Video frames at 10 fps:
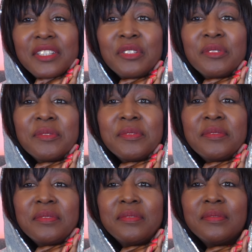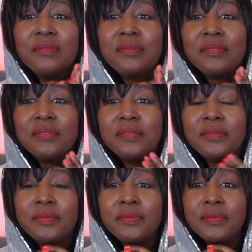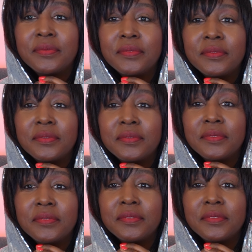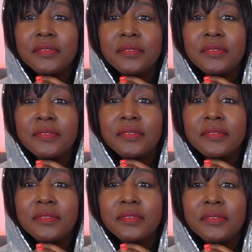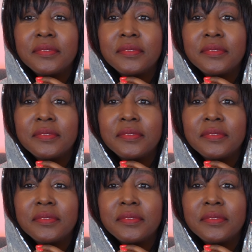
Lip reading: (not speaking)